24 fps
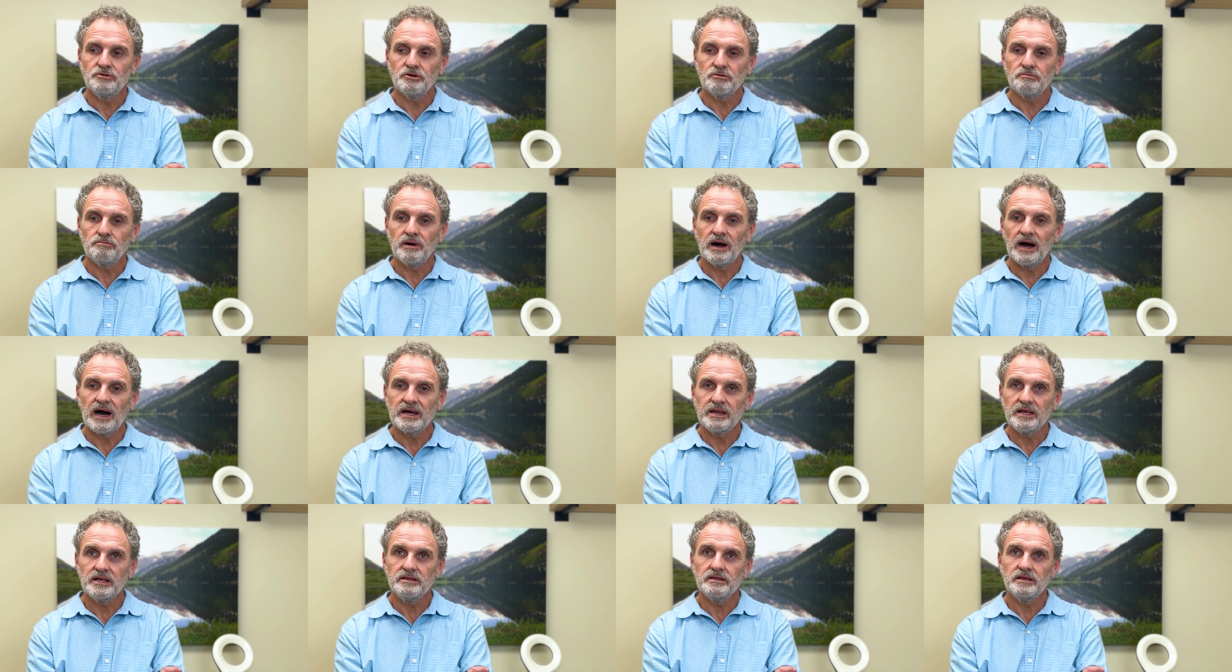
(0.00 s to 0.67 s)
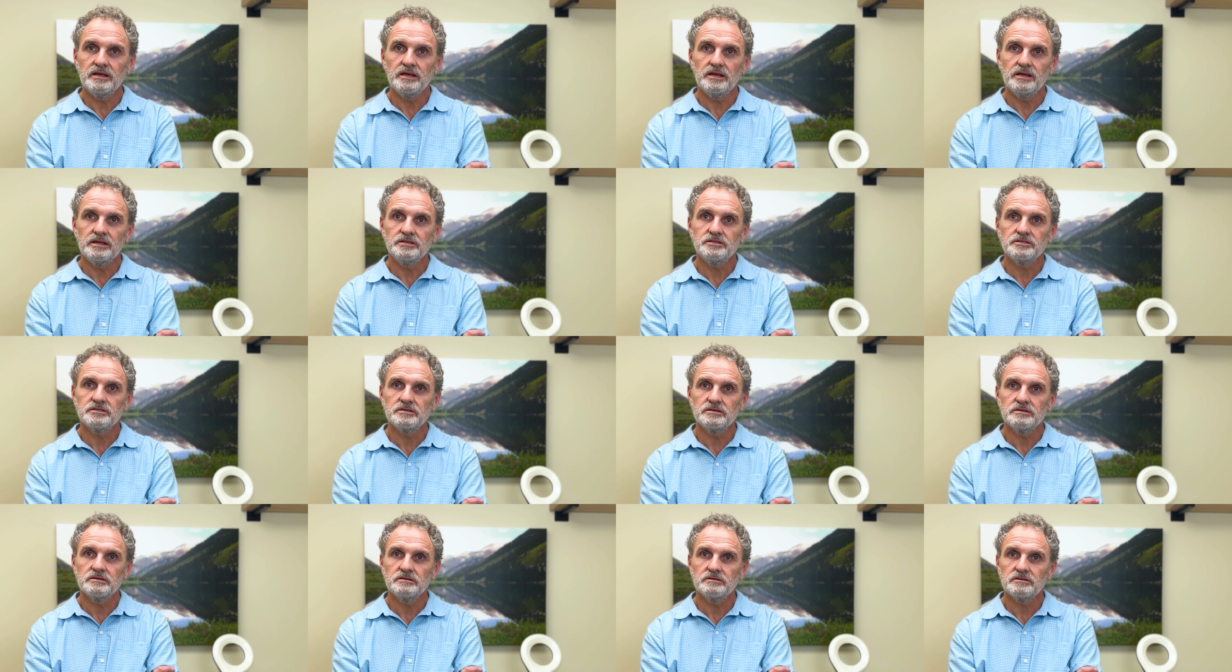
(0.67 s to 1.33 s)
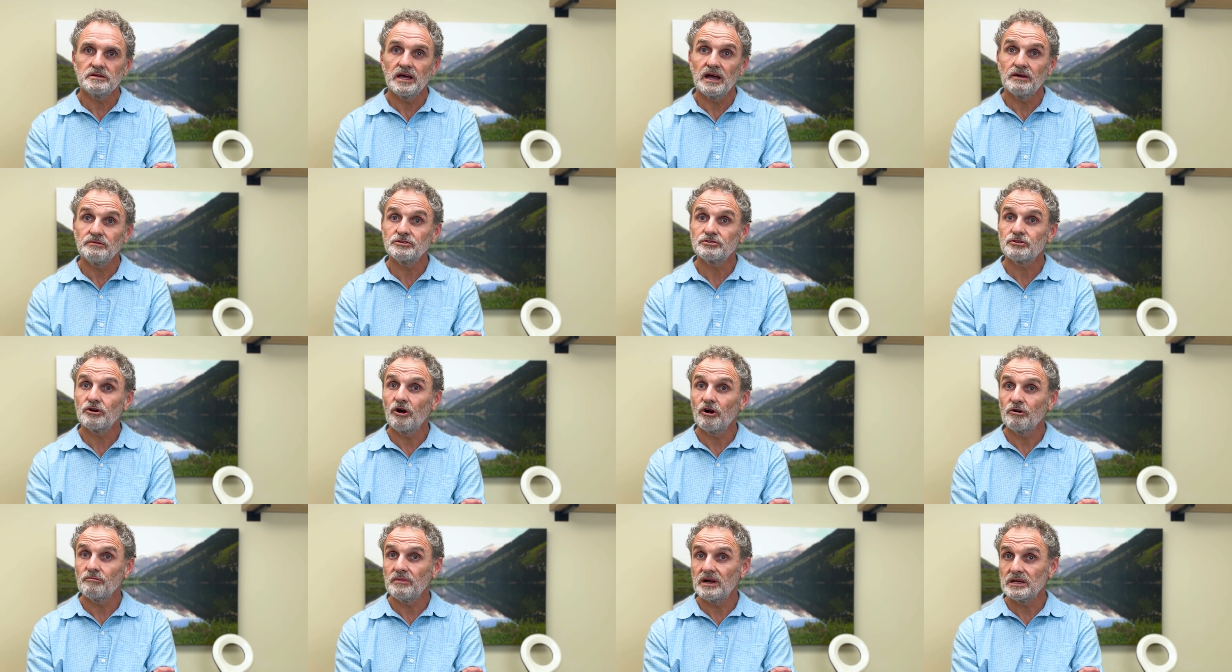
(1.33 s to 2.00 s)
your body needs to have
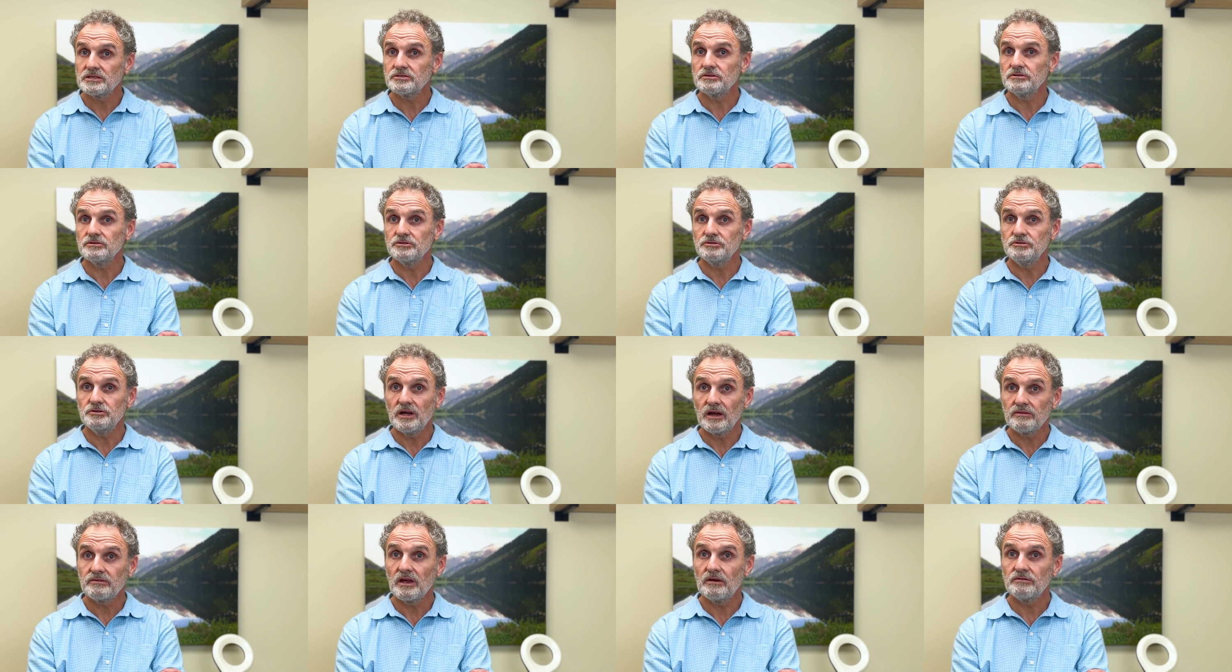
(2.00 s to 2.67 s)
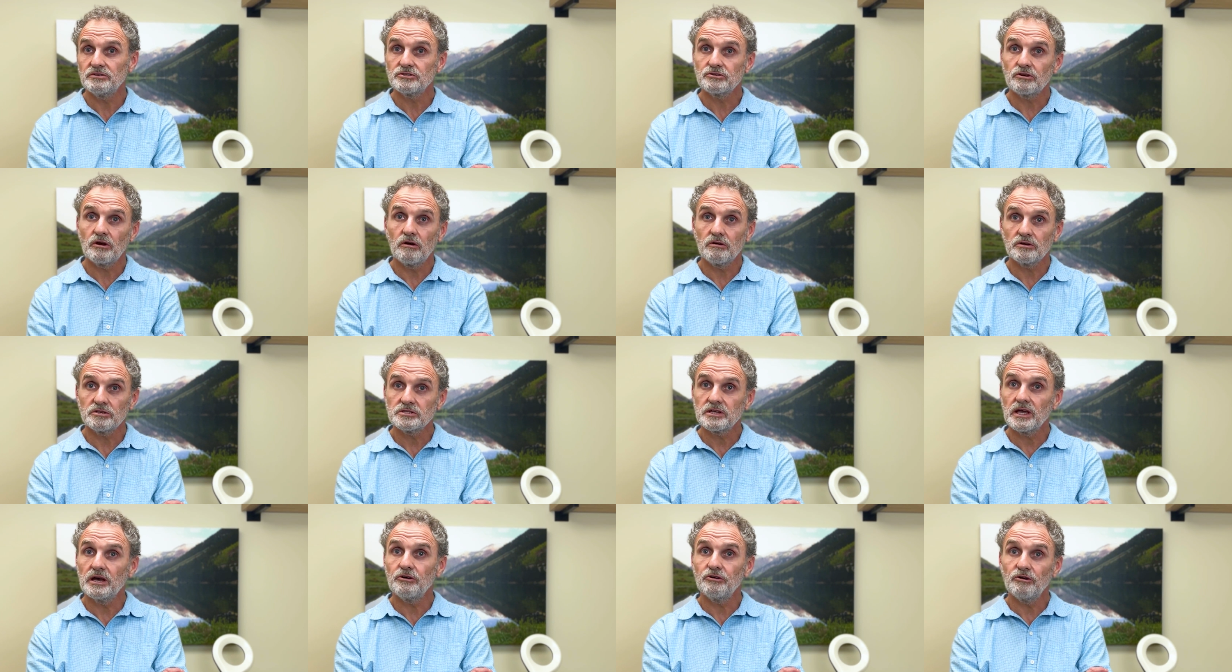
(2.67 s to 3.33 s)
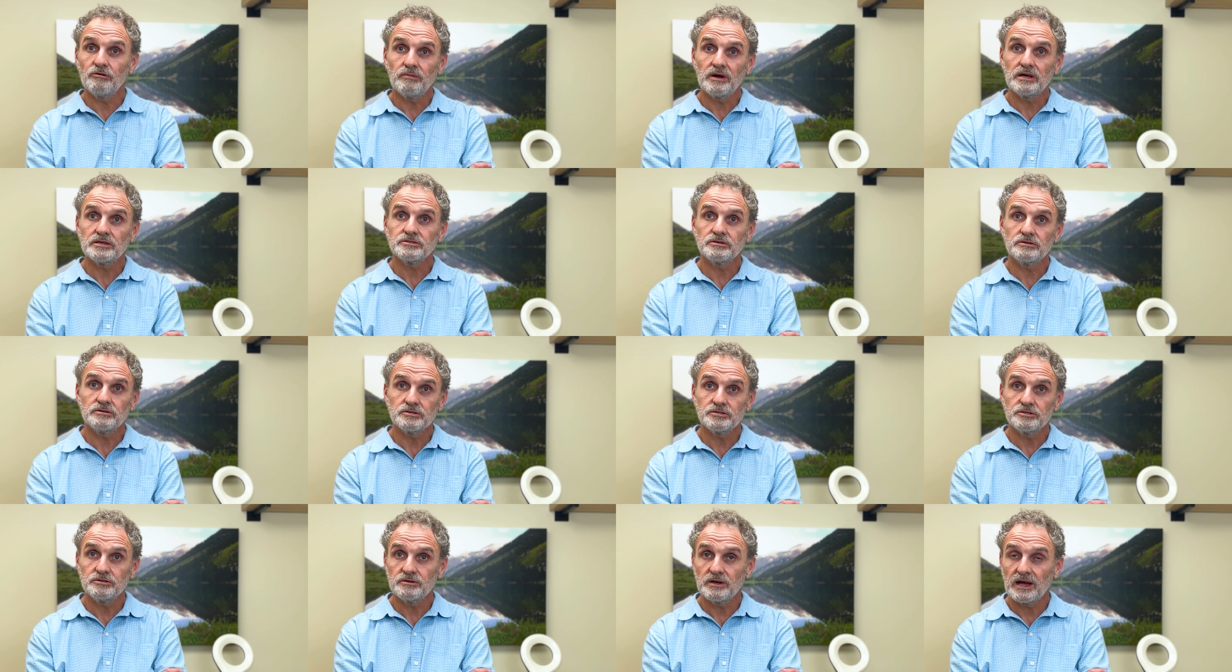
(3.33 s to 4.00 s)
strong muscles. You have to have strong skeletal
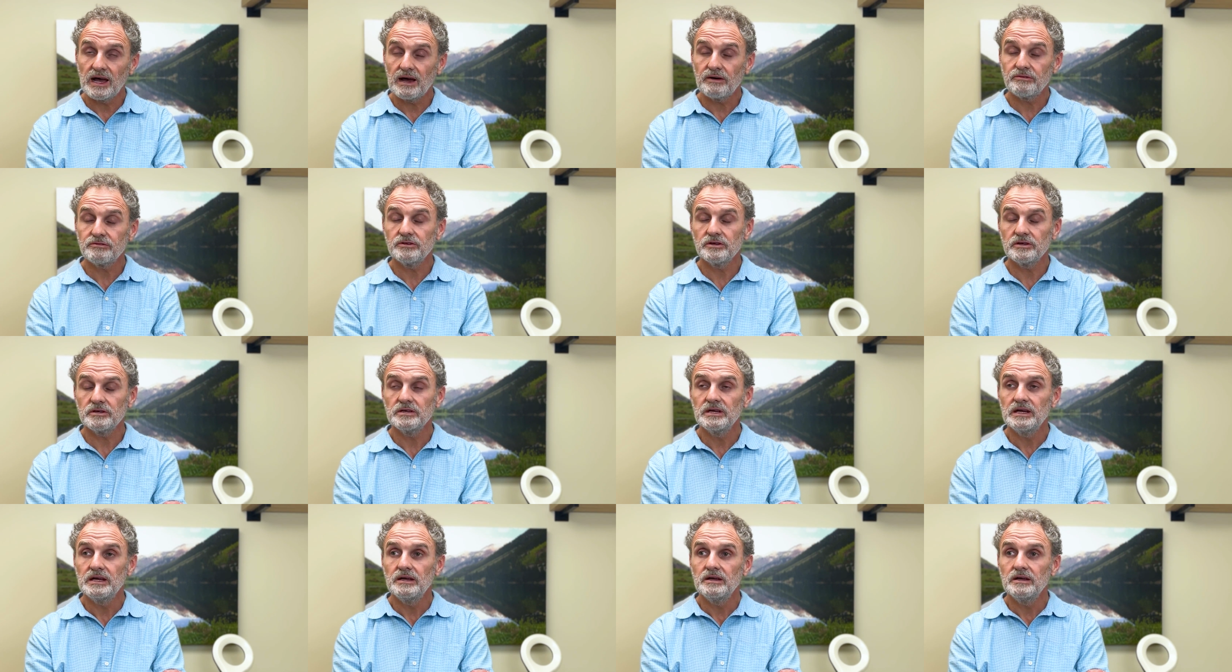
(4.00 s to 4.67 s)
muscles. You have to